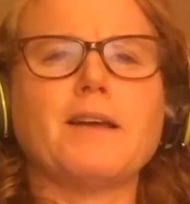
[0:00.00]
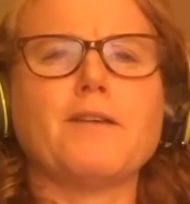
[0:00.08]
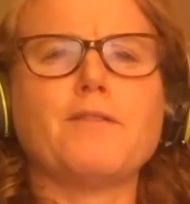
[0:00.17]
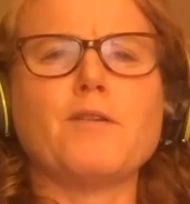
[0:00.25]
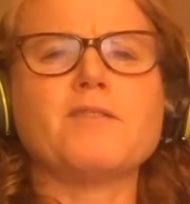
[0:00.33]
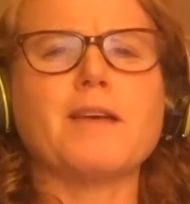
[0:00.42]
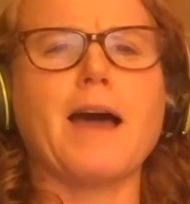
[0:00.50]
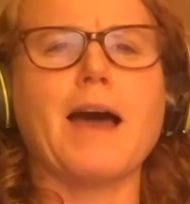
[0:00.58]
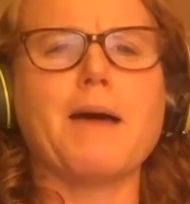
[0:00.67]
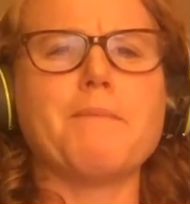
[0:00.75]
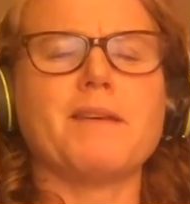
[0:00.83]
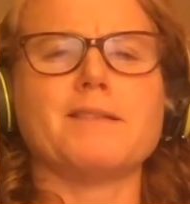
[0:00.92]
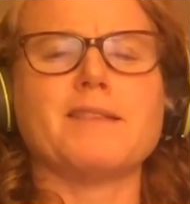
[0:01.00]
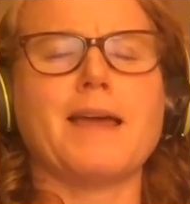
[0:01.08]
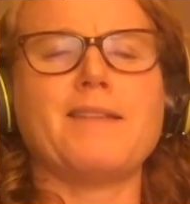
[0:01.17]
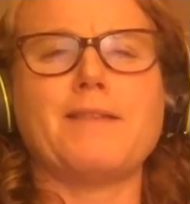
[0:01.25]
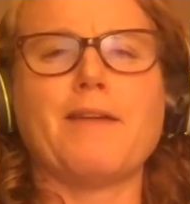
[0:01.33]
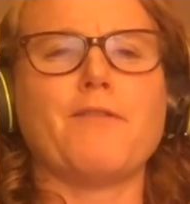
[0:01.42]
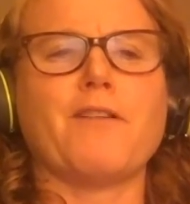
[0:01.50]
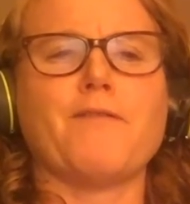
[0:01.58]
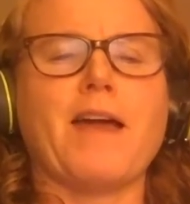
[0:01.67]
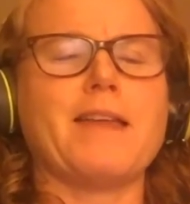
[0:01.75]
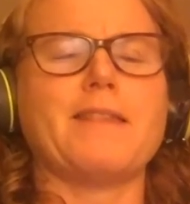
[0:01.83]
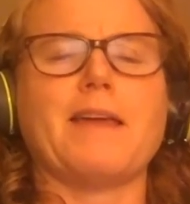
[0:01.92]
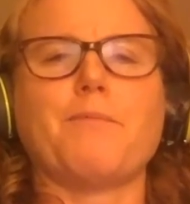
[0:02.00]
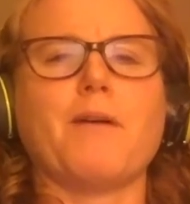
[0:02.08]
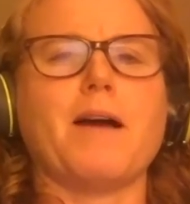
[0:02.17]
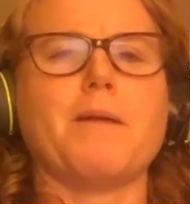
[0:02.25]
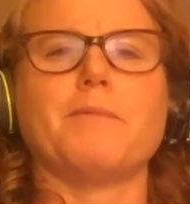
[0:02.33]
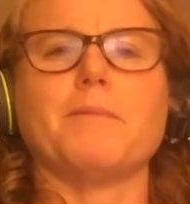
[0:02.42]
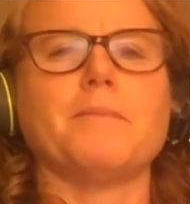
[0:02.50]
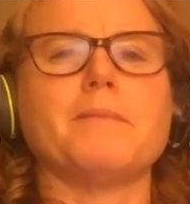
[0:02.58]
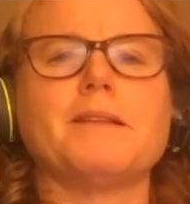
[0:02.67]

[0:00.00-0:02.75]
Are this common? Because I never have had that problem.